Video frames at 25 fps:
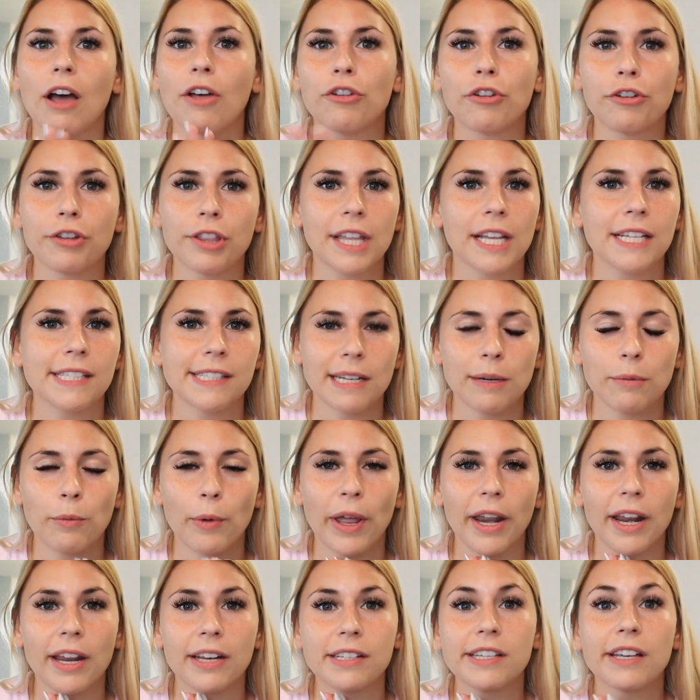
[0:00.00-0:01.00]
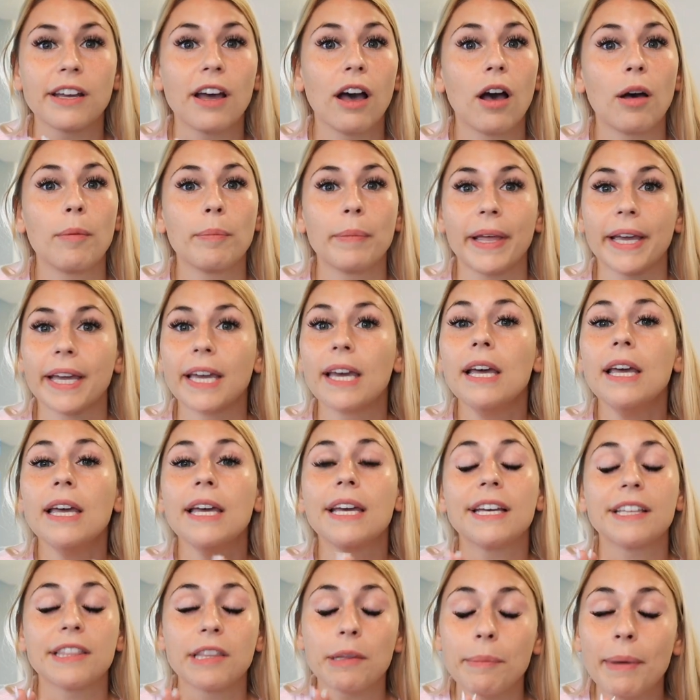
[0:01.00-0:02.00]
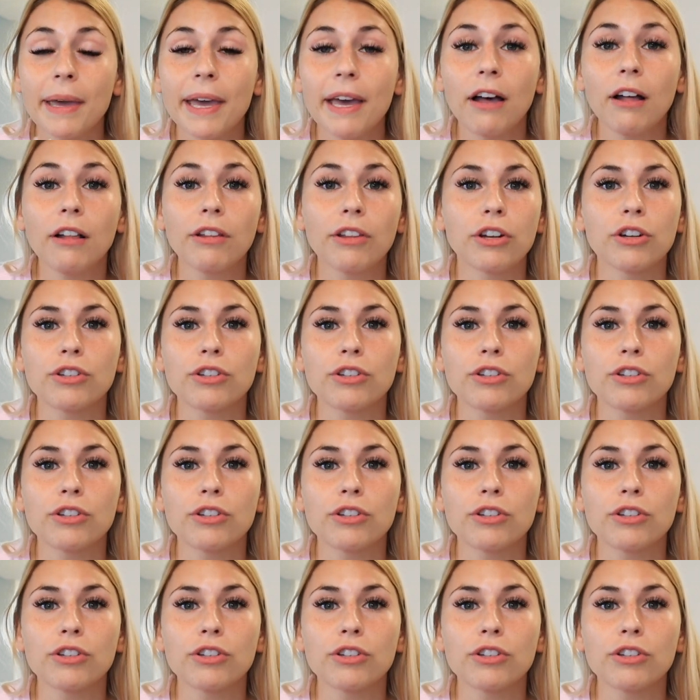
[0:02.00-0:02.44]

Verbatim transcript: other things that I'm waiting to come like in the mail,